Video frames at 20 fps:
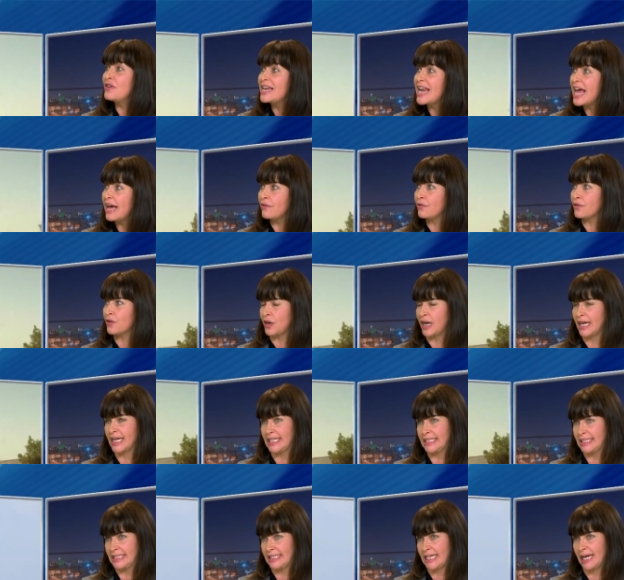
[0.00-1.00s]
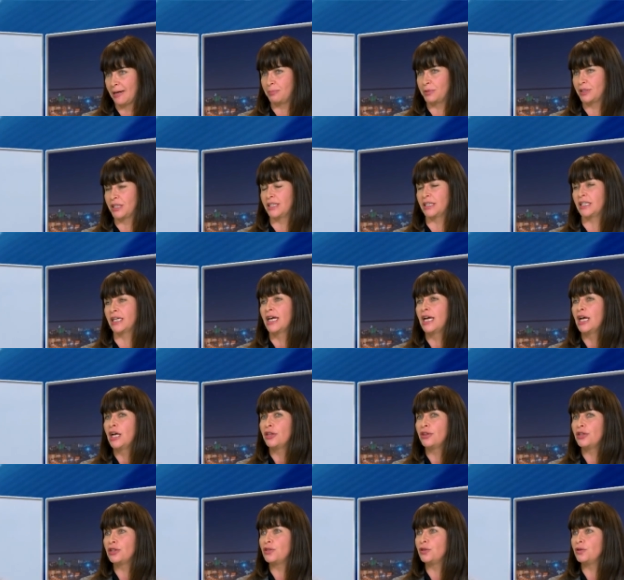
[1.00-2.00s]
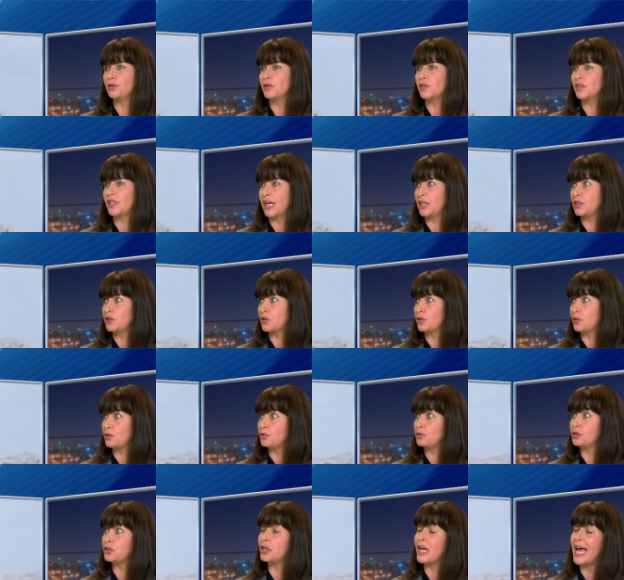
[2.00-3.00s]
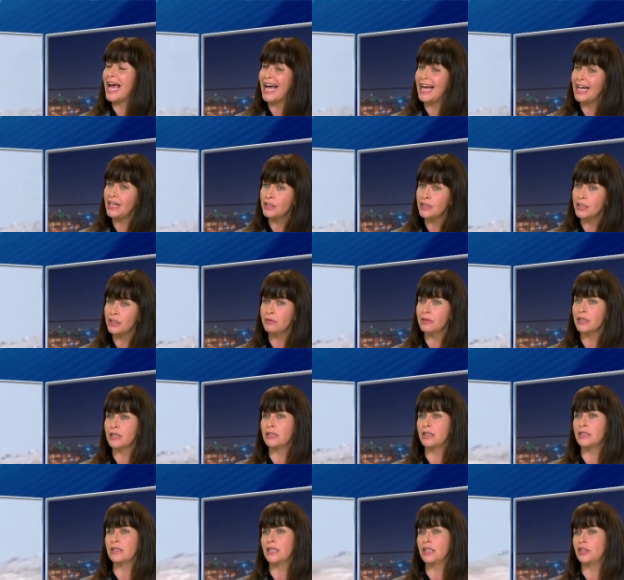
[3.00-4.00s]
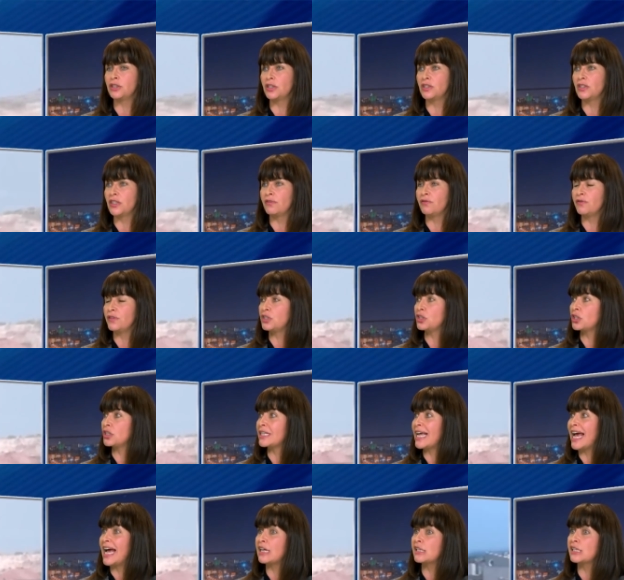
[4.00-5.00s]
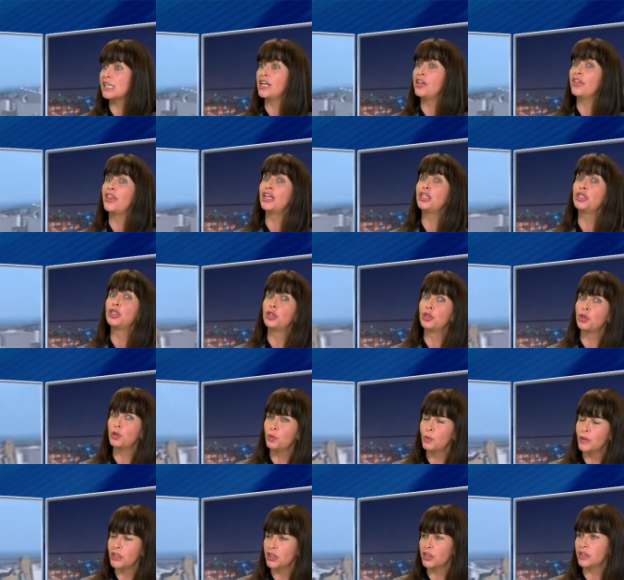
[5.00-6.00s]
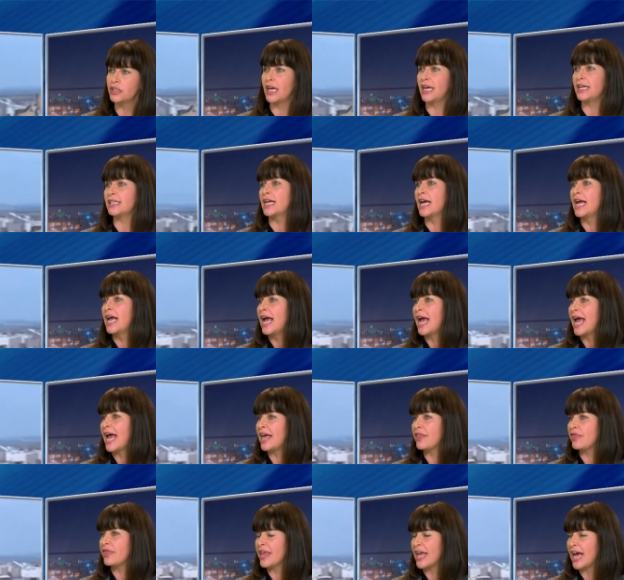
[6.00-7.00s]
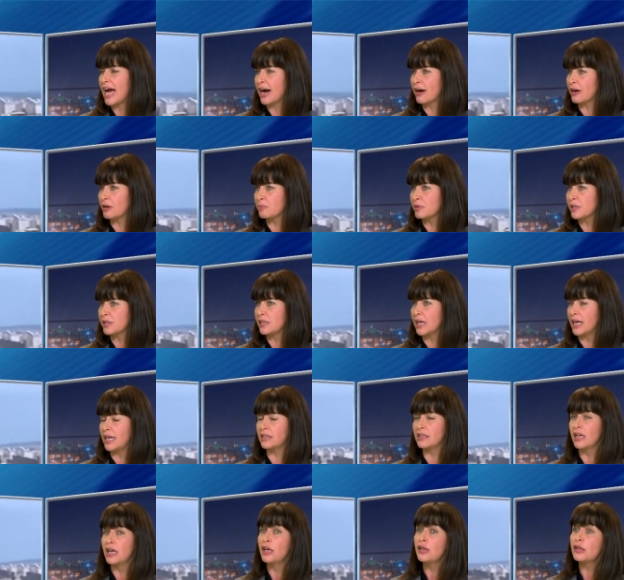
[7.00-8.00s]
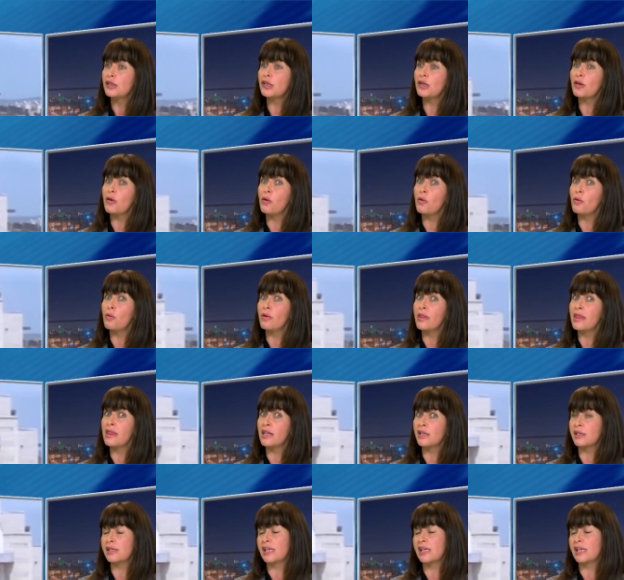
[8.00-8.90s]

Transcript: never accepted the two state solution as the United Nations envisioned, as in the Jewish state and the Arab state. So the